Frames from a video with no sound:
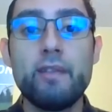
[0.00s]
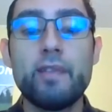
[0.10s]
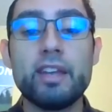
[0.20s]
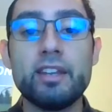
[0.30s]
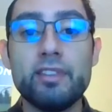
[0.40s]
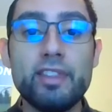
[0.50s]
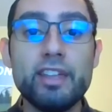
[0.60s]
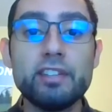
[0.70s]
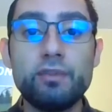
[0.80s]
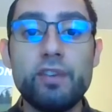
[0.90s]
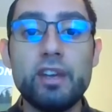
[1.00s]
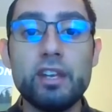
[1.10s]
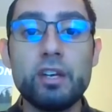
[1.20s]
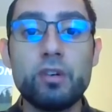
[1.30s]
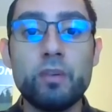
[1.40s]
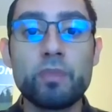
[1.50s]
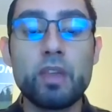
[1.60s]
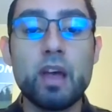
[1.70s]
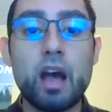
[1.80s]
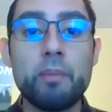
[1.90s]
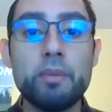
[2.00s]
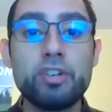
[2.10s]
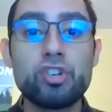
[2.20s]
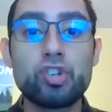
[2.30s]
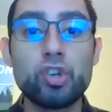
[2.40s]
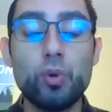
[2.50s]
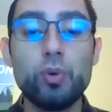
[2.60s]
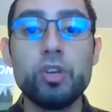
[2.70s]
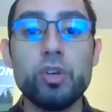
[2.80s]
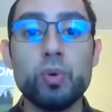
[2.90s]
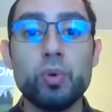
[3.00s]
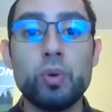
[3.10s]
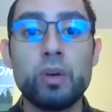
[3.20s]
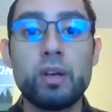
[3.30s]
And in this video, I'm going to show you